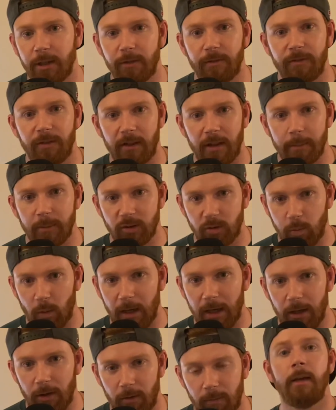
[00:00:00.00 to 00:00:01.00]
for them as
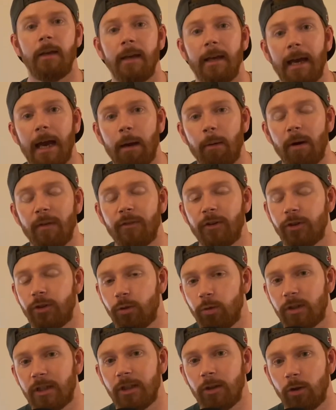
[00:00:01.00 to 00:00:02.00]
well. However,
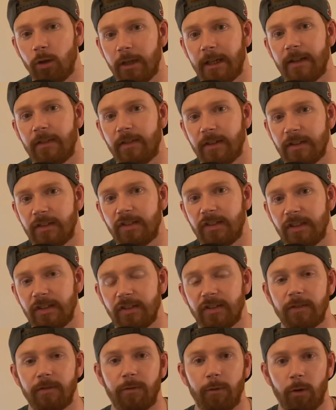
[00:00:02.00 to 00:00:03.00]
you can look at this
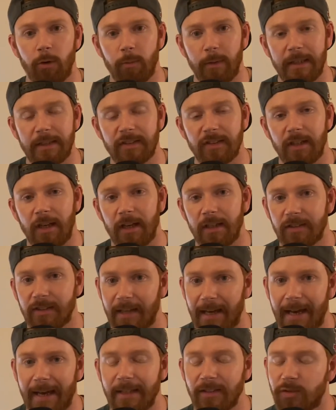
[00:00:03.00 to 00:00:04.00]
season for the Red Sox
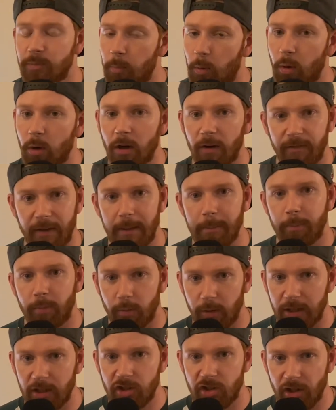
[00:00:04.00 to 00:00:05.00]
as more of a
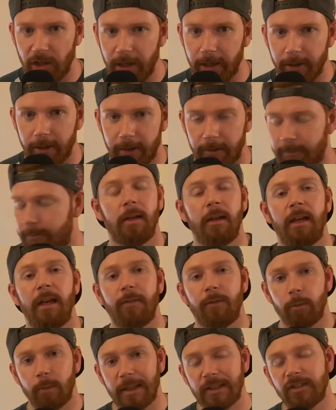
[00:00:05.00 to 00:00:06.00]
bridge year.
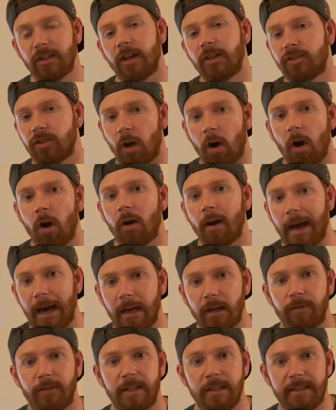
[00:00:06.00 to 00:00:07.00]
If the Red Sox are
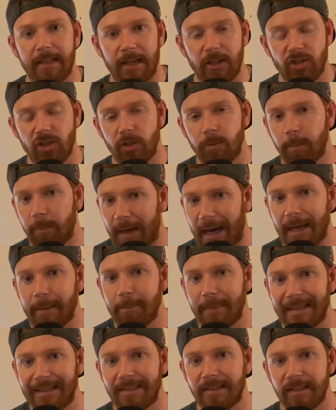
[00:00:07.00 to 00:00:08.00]
out of contention by
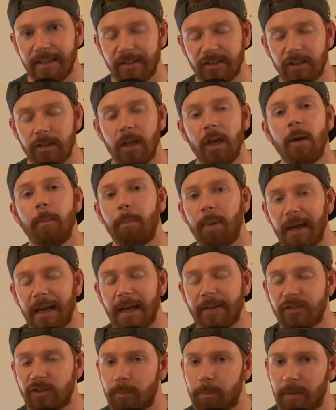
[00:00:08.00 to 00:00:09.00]
midseason, but
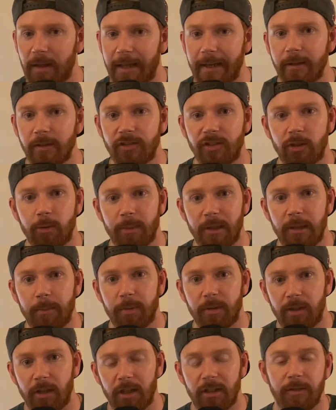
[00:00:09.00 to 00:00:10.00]
have some players that are being
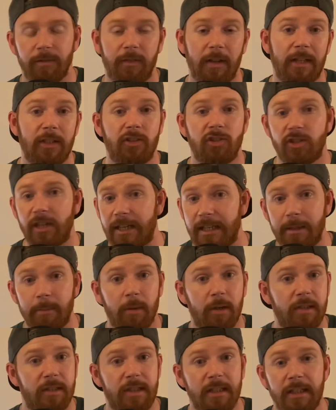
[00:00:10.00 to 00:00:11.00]
productive like JD
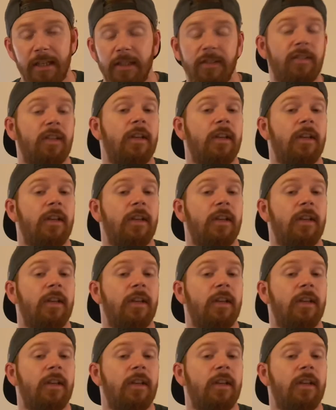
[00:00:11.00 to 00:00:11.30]
Martinez,